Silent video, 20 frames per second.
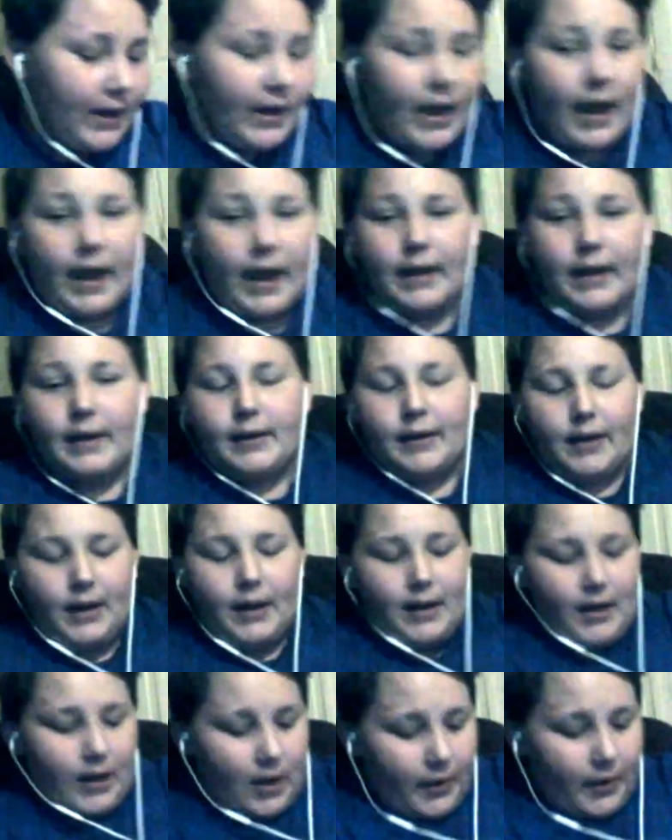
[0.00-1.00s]
And
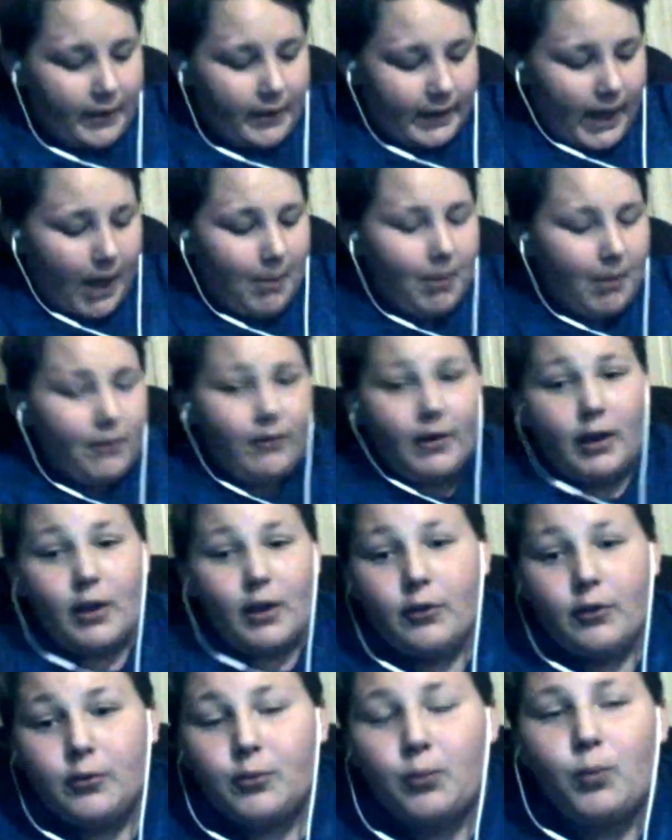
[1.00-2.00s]
on the gaming
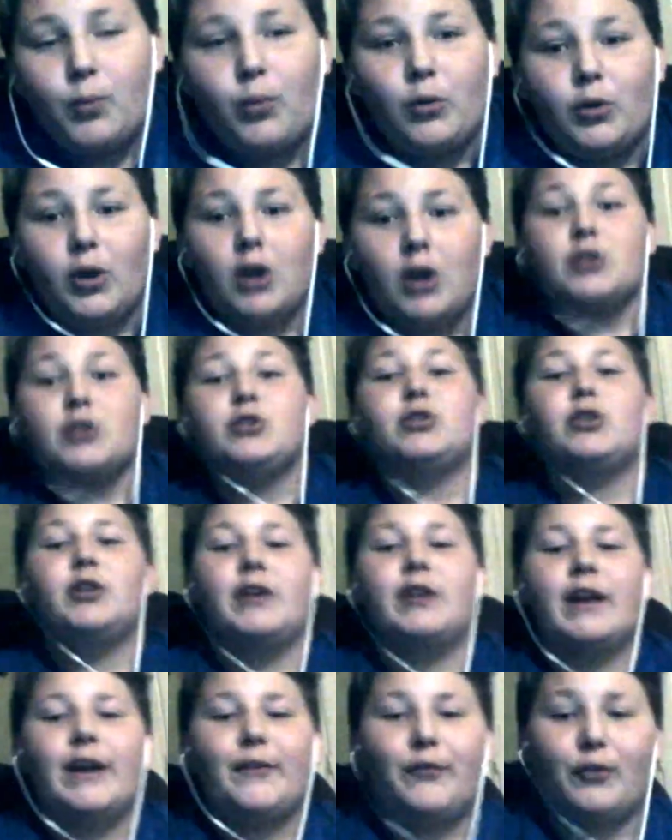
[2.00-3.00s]
videos, we're not sure
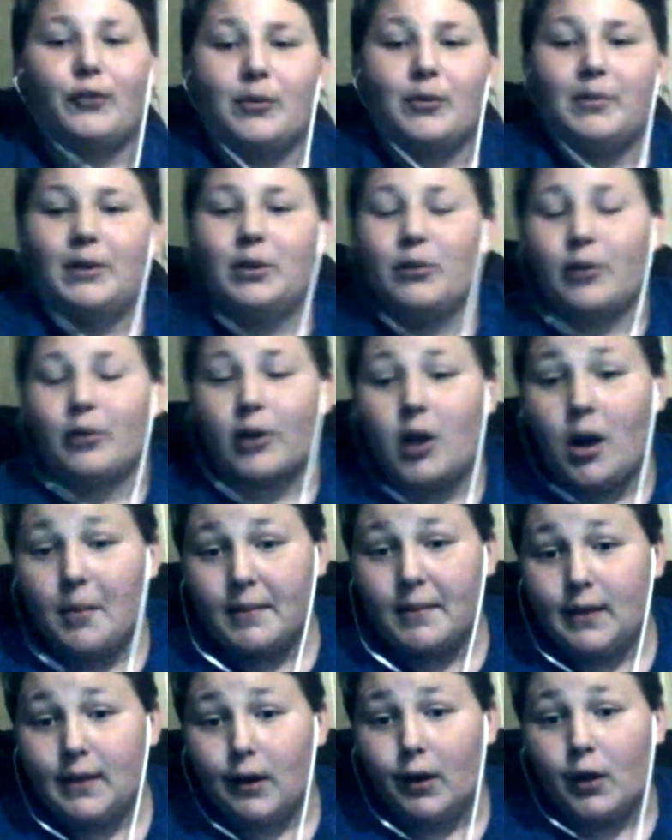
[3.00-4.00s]
yet if we're going to be doing
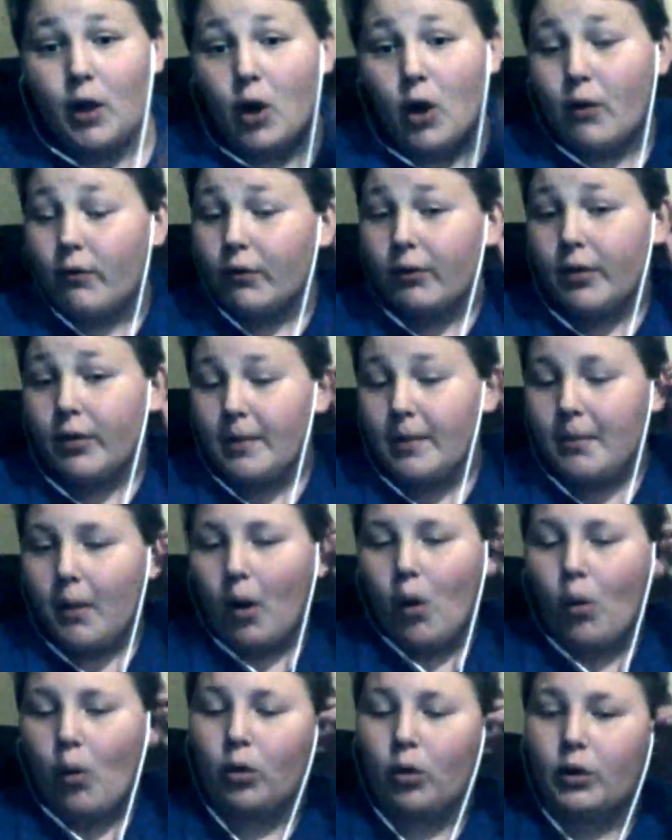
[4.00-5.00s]
commentary over them,
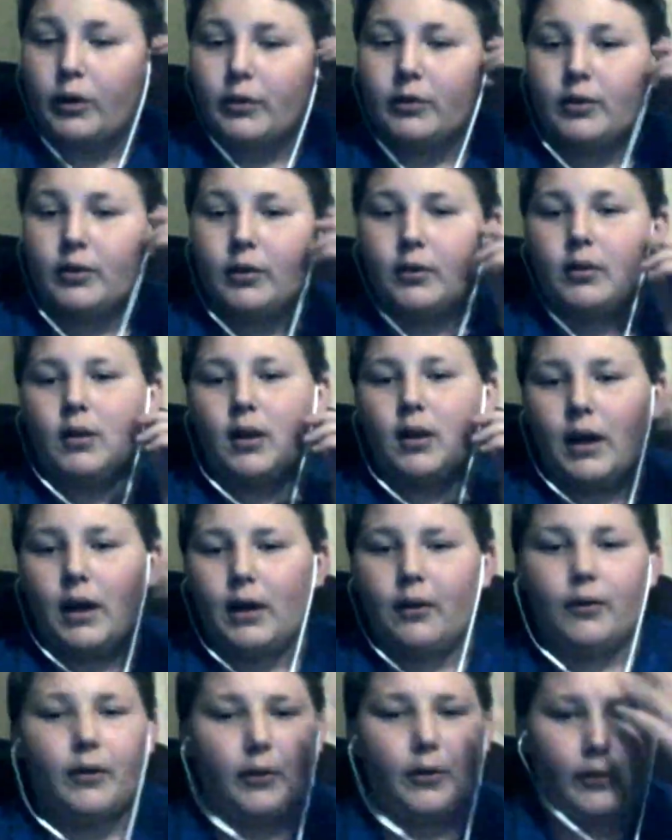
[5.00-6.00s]
or just, I
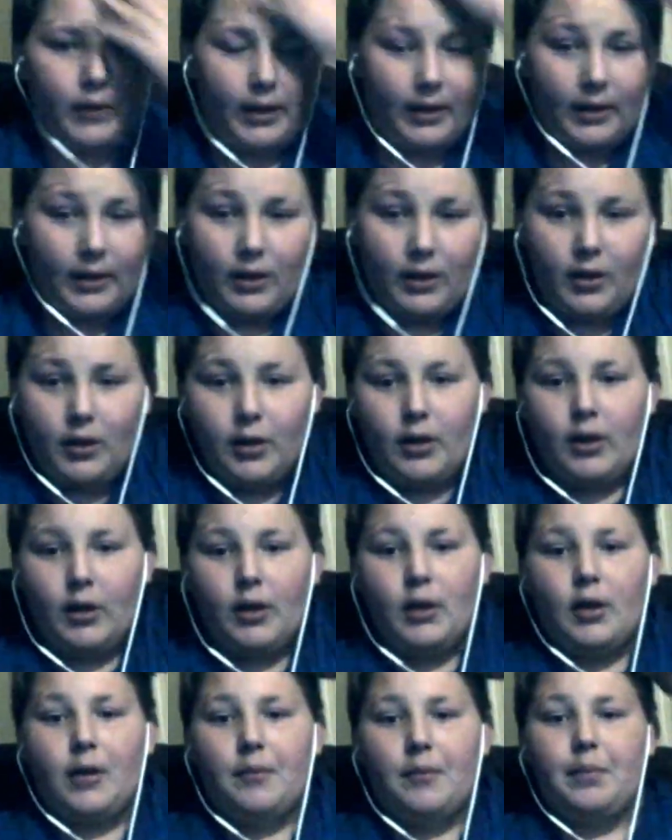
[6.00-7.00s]
don't know yet.
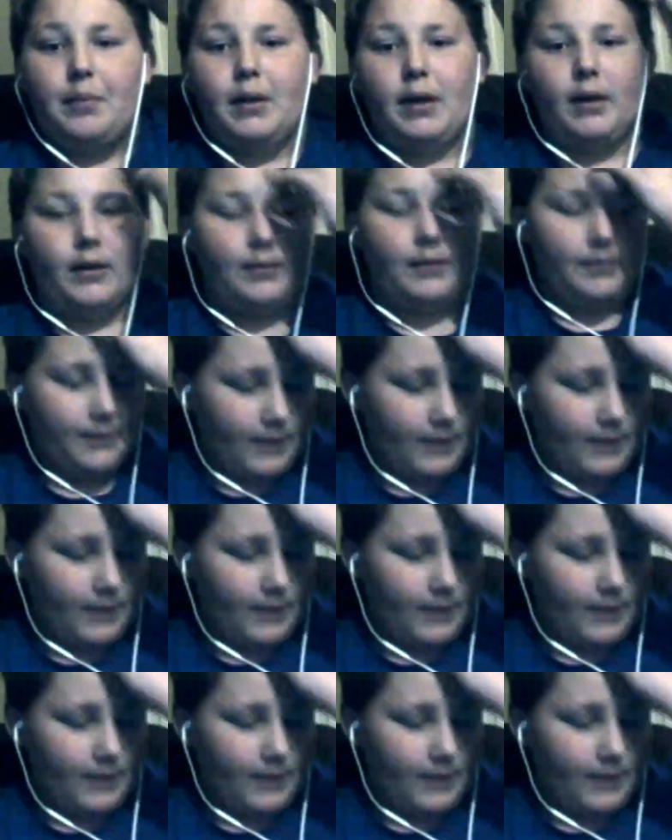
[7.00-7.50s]
But,